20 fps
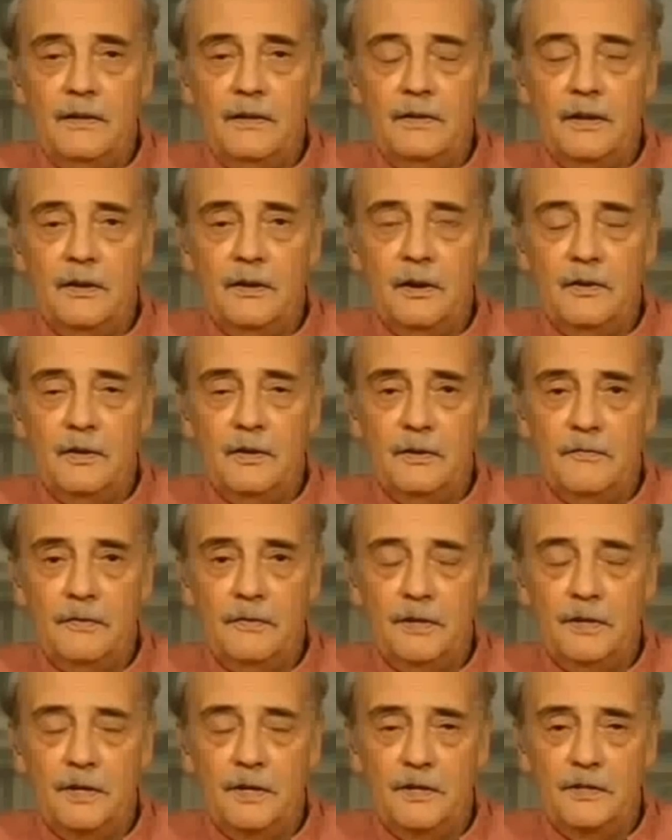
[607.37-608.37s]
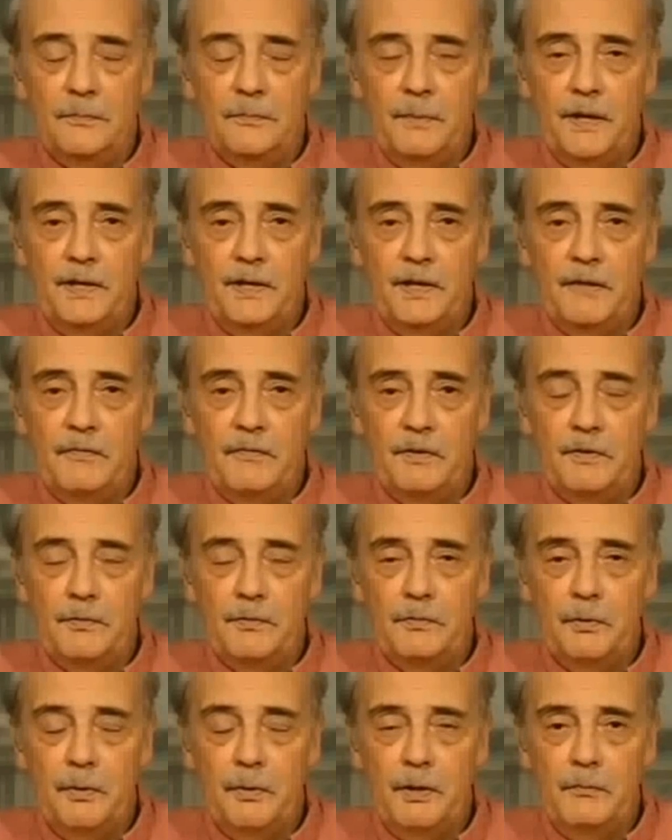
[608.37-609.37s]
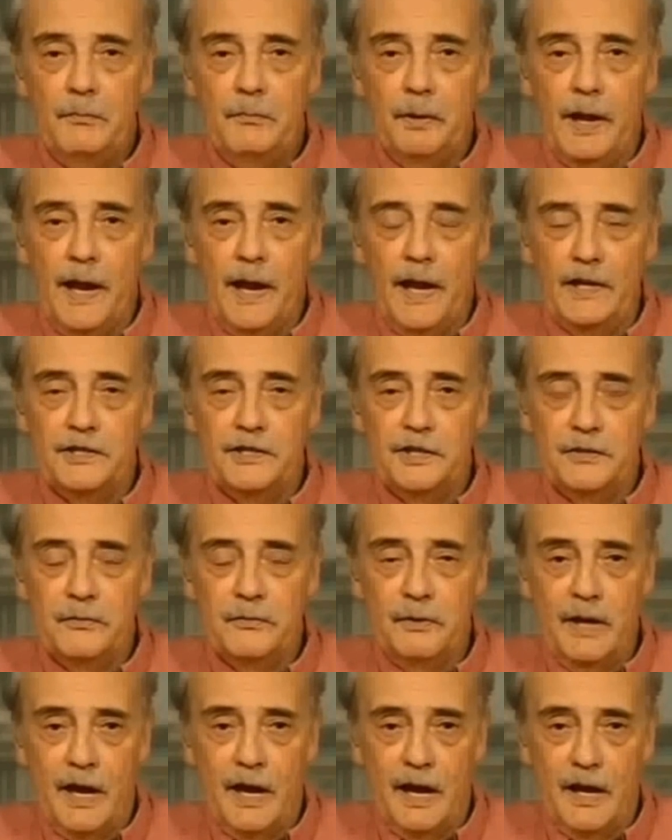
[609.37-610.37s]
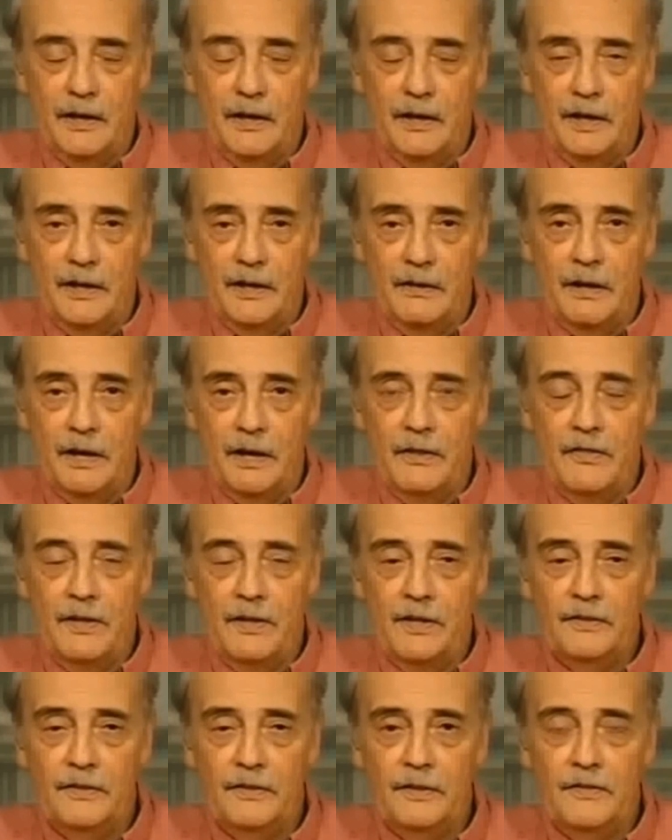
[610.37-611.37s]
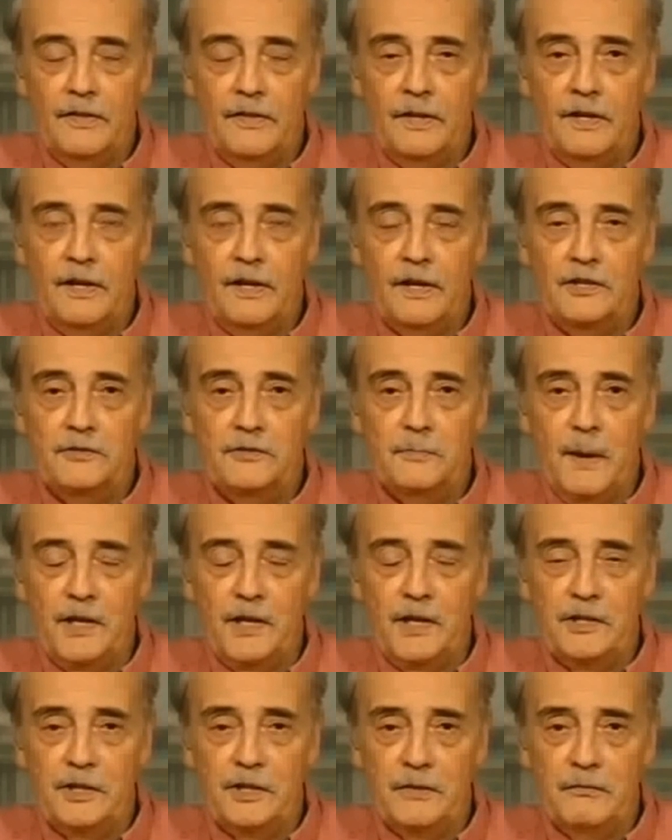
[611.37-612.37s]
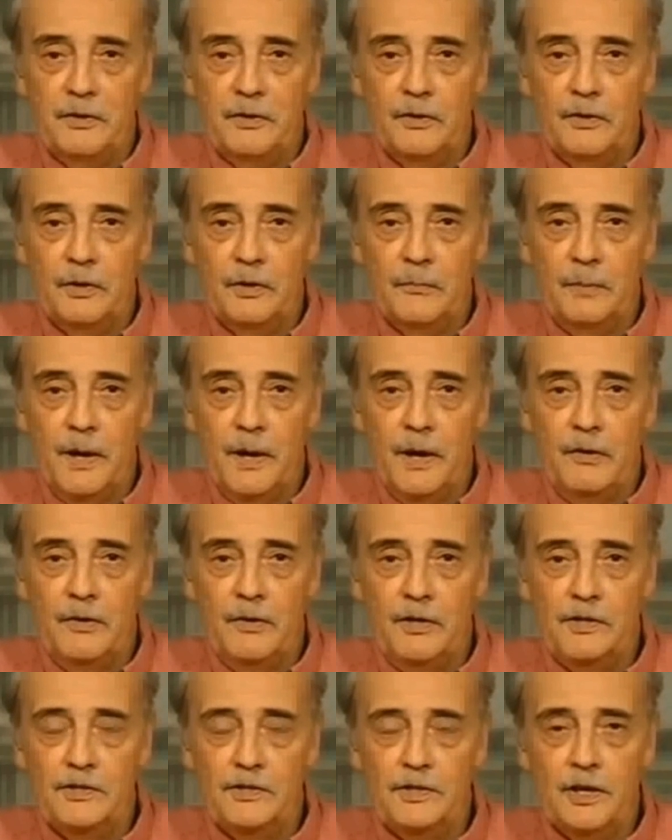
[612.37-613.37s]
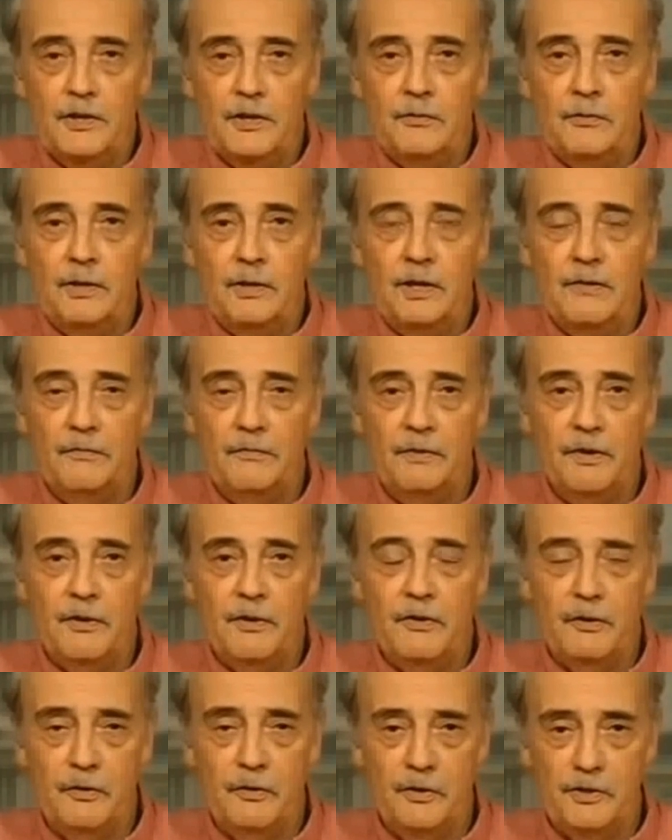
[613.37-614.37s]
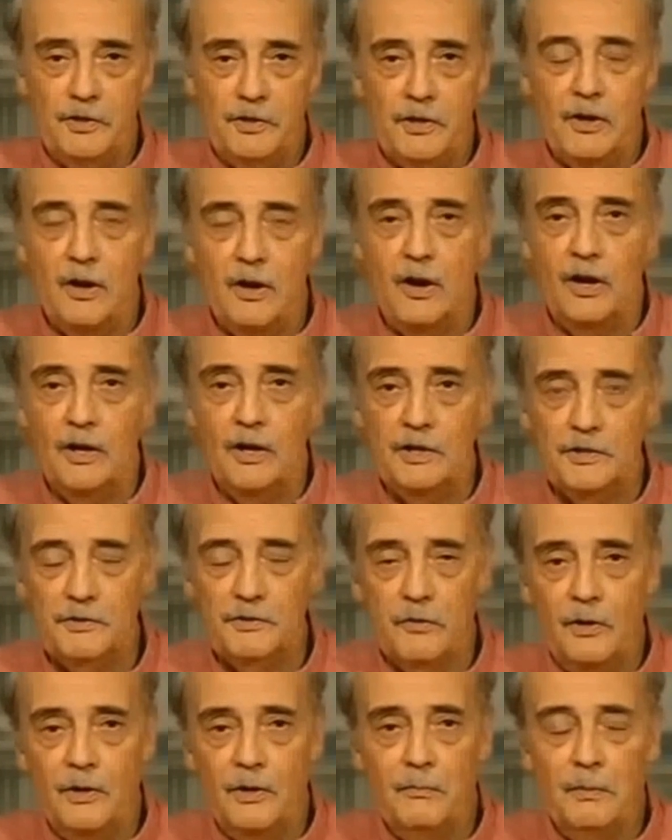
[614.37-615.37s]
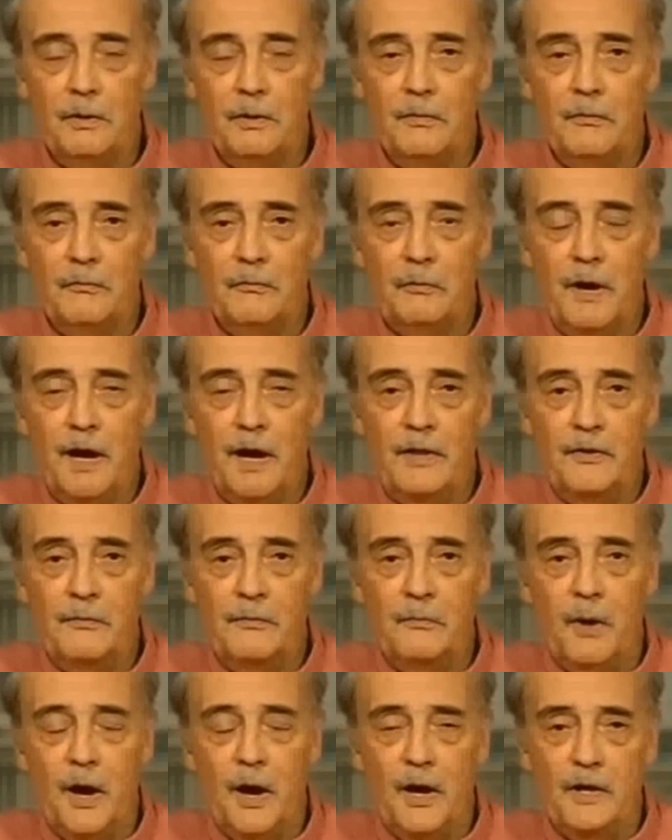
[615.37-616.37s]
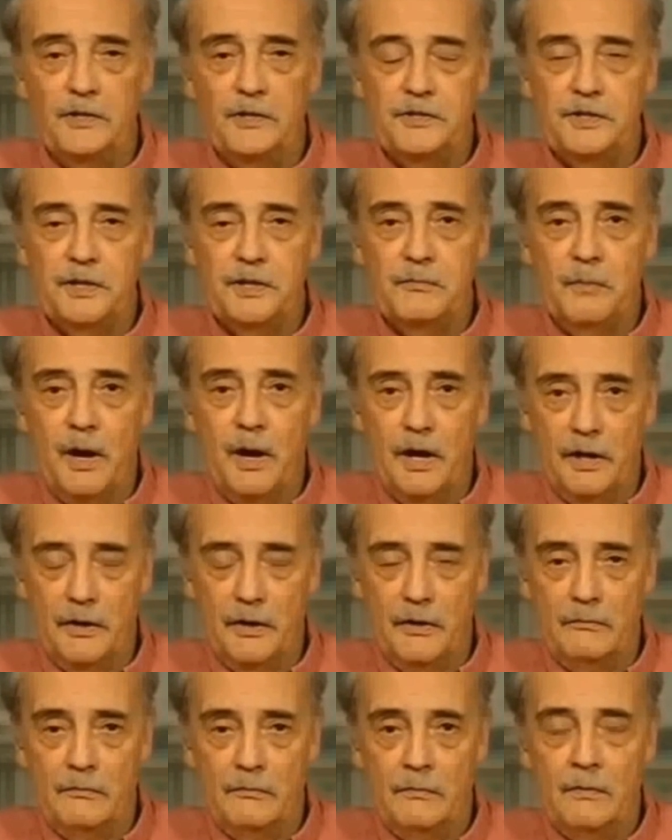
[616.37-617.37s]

there are different. There's a big difference between plans and reality. I think that the expansion of nuclear power in this country, if it occurs at all, is going to be rather modest and minor.